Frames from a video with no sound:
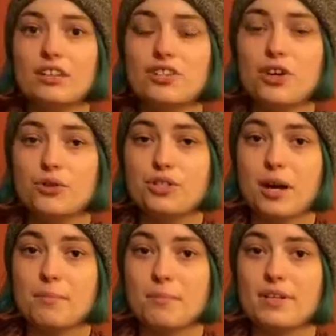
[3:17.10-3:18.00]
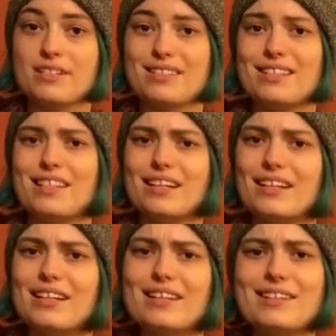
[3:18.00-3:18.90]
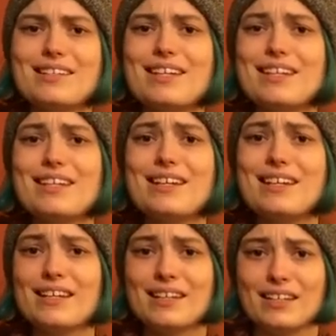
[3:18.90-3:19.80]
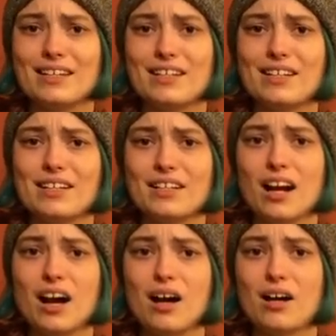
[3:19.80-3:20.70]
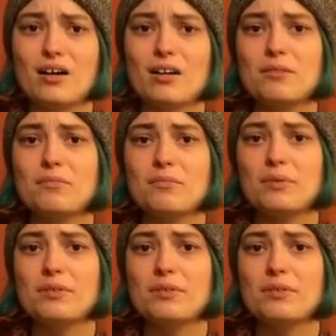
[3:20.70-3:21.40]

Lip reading: It's no tempest in a teacup.